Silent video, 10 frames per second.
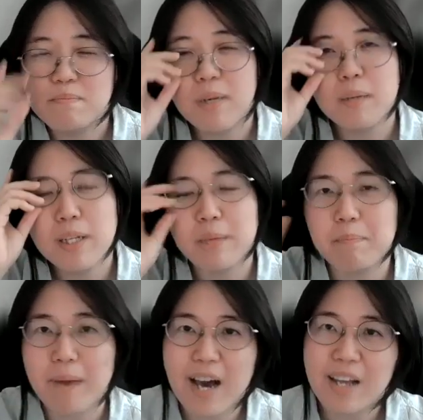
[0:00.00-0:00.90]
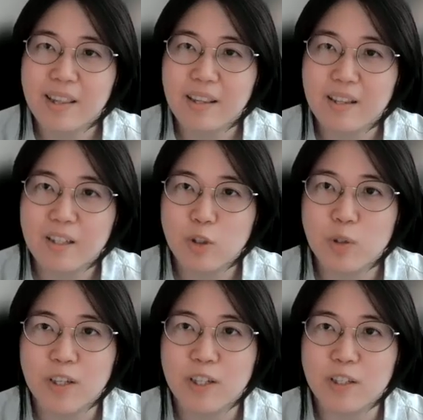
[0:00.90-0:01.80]
public bath that you
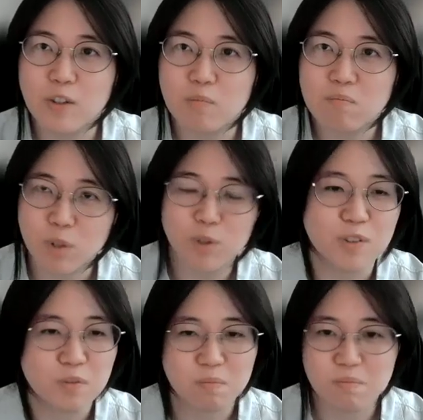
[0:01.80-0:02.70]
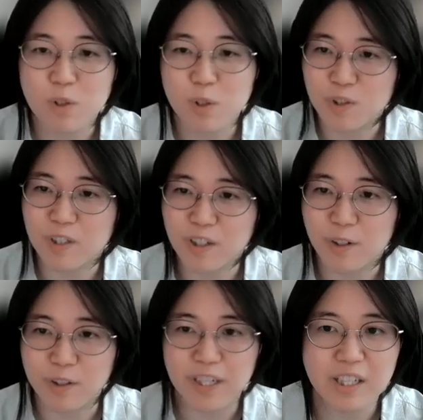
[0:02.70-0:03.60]
can use usually in
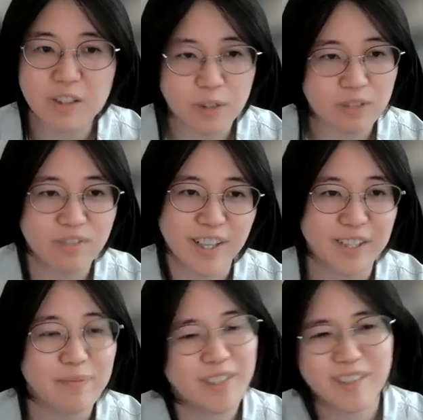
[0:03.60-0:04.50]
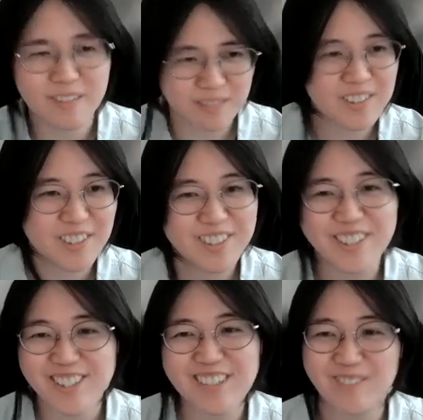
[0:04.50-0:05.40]
Korea. You can find it, but
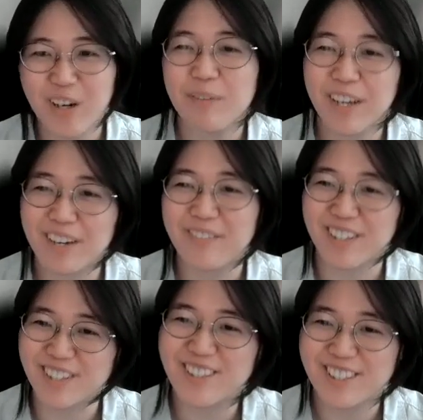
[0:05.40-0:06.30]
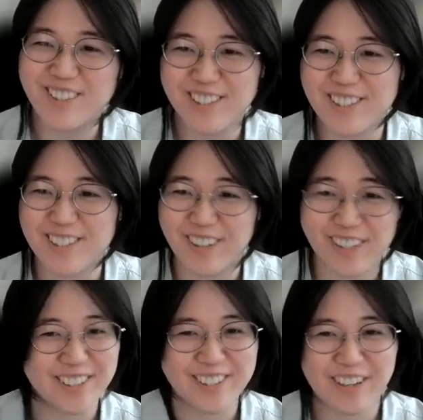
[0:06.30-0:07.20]
there's some popping up in the US too, where
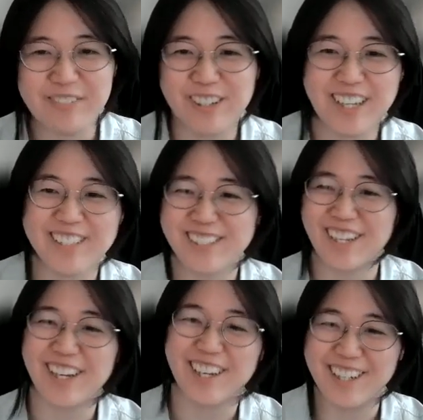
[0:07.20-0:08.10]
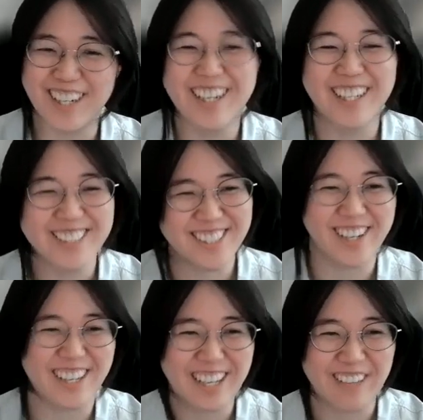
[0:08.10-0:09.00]
everyone gets naked and
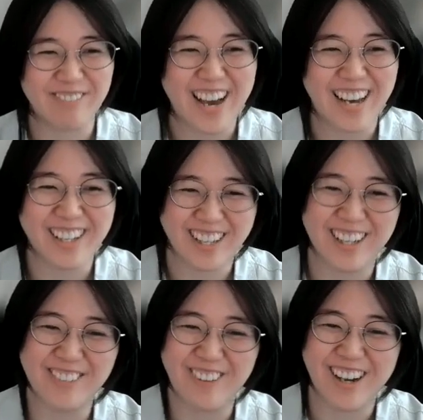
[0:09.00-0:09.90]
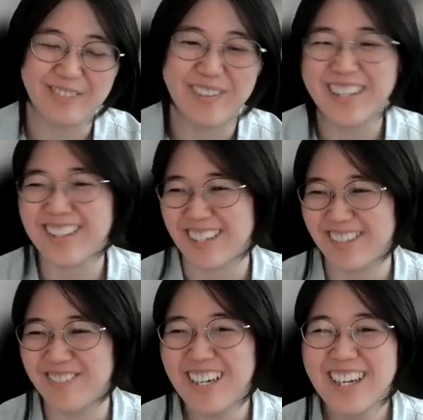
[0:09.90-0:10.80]
share like a hot water
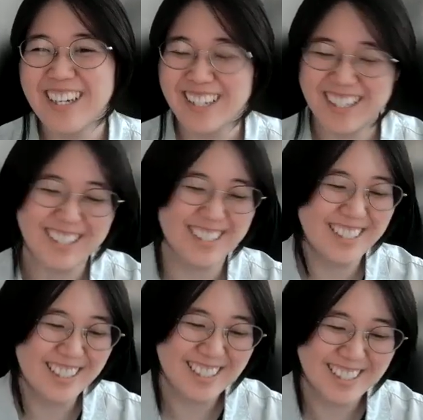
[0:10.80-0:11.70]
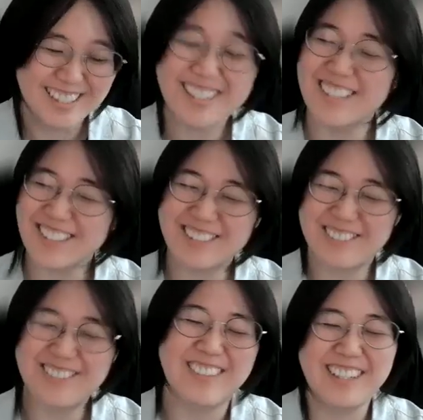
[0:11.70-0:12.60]
bathtub. It's actually
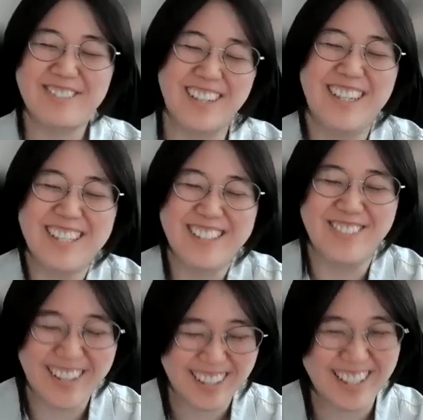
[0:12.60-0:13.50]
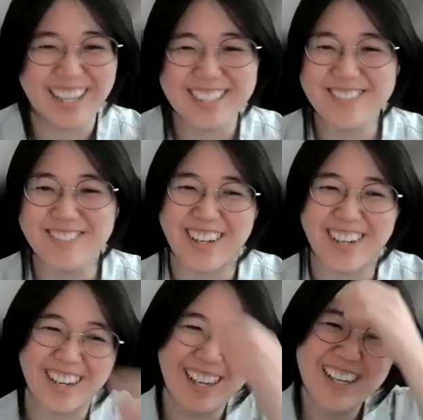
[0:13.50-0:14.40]
quite a fun experience, but